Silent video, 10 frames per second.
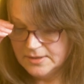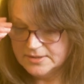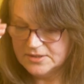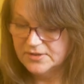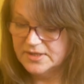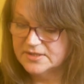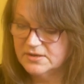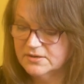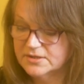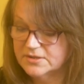So these
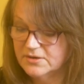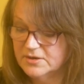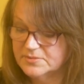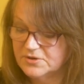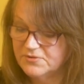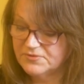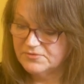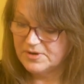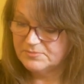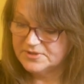archetypes, often
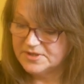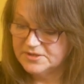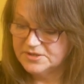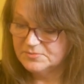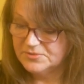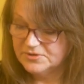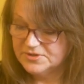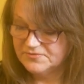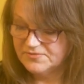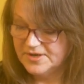represented
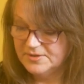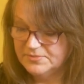beautifully in